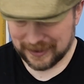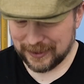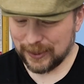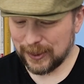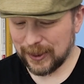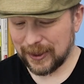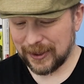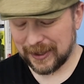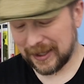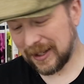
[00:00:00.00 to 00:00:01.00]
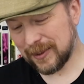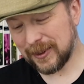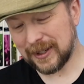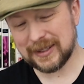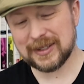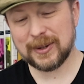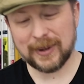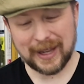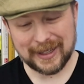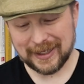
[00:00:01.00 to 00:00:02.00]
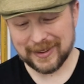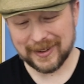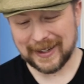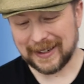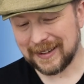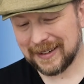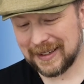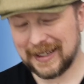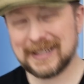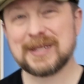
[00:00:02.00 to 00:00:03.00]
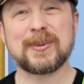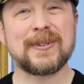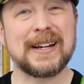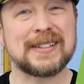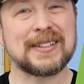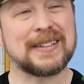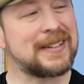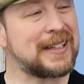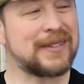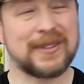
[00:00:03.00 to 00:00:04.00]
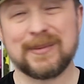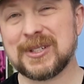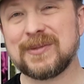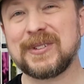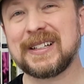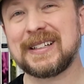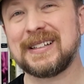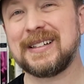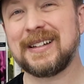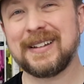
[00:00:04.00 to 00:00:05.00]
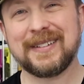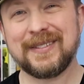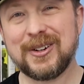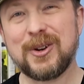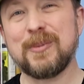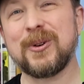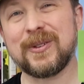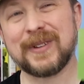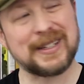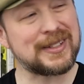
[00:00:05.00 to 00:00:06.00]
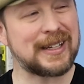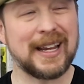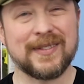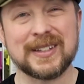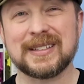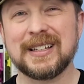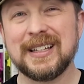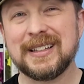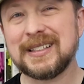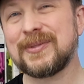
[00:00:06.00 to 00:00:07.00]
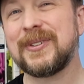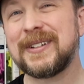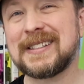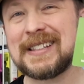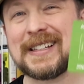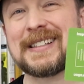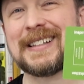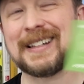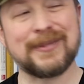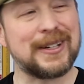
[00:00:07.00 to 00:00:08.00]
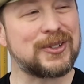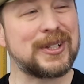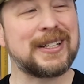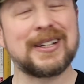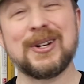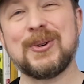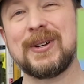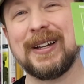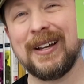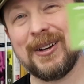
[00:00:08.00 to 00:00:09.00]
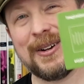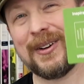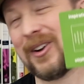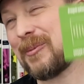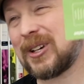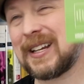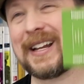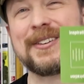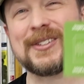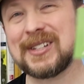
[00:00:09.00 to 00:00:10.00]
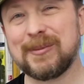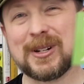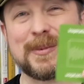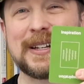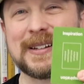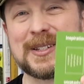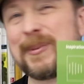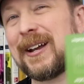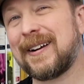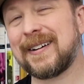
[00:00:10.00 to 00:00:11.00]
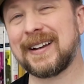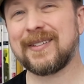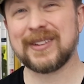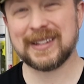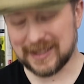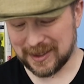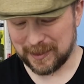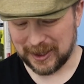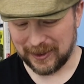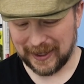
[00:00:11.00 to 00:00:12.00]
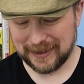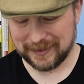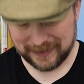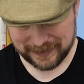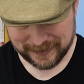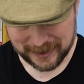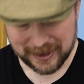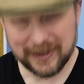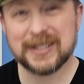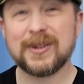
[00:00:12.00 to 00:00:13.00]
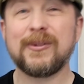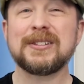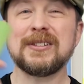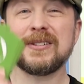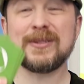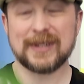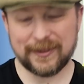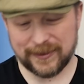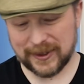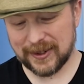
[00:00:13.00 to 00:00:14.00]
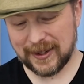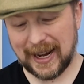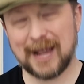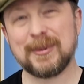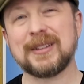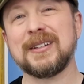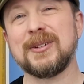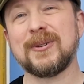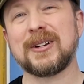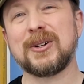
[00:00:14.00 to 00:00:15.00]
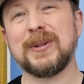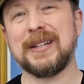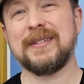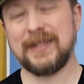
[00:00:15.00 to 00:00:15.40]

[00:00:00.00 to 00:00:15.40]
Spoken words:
Or another one, so on the other end, inspiration. Like if I'm just feeling no motivation, I have this false sense that if I drink a Coke, I'm going to get energy, I'm going to get inspired, and everything's going to be great. Right? So I want you to do that for your habit that you want to quit.